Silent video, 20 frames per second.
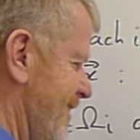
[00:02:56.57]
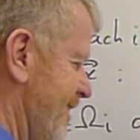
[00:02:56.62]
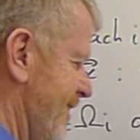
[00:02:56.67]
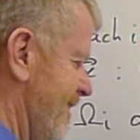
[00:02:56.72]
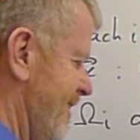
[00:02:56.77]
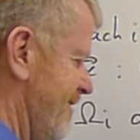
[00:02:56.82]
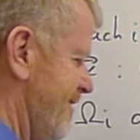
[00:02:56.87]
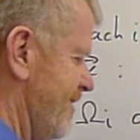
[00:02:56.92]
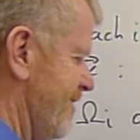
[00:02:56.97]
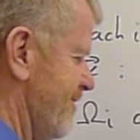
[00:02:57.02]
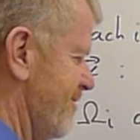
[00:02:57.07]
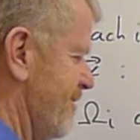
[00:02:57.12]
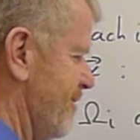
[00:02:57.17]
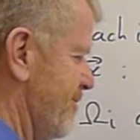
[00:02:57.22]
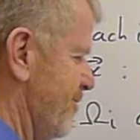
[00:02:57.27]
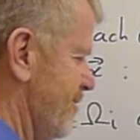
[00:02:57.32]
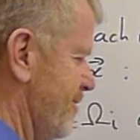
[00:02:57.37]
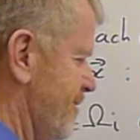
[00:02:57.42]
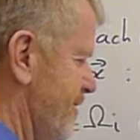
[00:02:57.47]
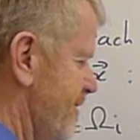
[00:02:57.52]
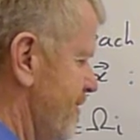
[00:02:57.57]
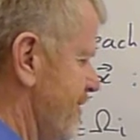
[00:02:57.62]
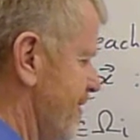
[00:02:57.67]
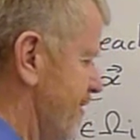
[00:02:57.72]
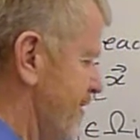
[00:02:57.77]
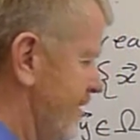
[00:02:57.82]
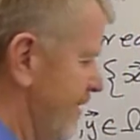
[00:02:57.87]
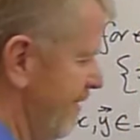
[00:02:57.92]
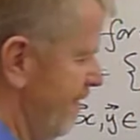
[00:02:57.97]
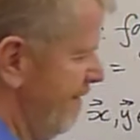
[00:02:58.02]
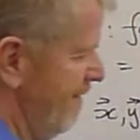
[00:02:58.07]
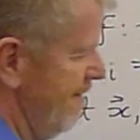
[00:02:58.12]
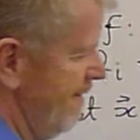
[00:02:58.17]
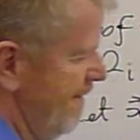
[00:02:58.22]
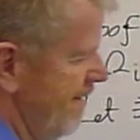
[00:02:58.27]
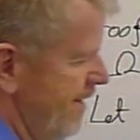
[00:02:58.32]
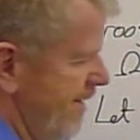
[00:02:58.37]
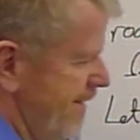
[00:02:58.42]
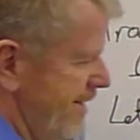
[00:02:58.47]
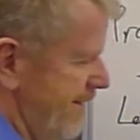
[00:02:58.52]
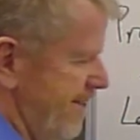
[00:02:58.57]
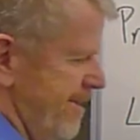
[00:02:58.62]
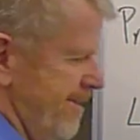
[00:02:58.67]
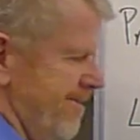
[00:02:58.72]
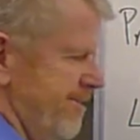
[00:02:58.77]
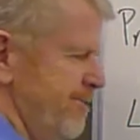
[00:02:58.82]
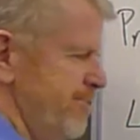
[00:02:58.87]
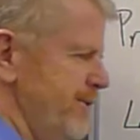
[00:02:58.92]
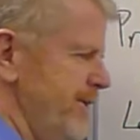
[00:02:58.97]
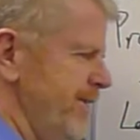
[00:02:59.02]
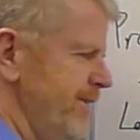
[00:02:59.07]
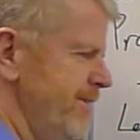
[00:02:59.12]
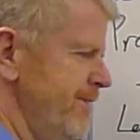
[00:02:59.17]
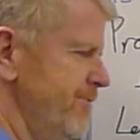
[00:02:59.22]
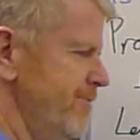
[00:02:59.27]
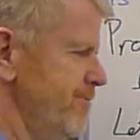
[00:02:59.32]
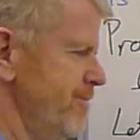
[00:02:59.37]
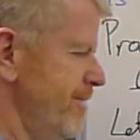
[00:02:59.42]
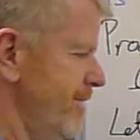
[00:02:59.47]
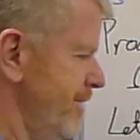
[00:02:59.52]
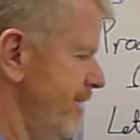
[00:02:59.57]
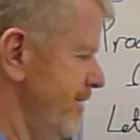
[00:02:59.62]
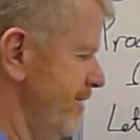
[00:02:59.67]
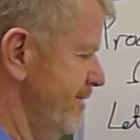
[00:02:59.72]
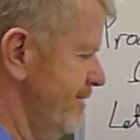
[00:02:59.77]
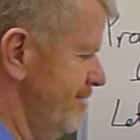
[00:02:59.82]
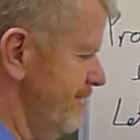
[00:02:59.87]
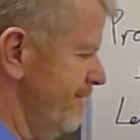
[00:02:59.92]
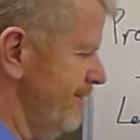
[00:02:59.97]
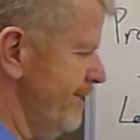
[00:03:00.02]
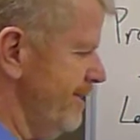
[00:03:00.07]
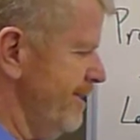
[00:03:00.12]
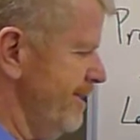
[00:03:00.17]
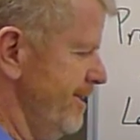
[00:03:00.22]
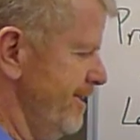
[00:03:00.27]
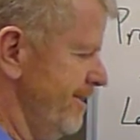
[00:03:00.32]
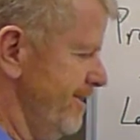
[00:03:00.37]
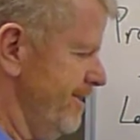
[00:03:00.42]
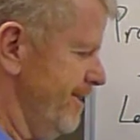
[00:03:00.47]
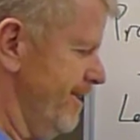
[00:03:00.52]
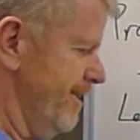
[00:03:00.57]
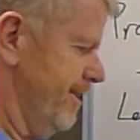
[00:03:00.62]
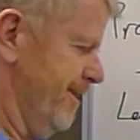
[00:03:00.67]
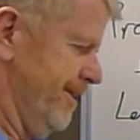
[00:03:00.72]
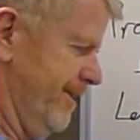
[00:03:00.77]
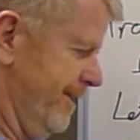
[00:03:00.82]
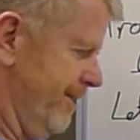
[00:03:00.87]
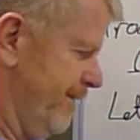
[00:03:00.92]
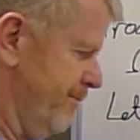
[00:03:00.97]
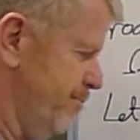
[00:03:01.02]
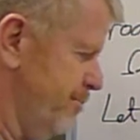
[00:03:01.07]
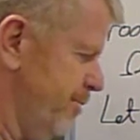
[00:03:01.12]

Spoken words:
less than or equal to 0. Which means this right-hand side is a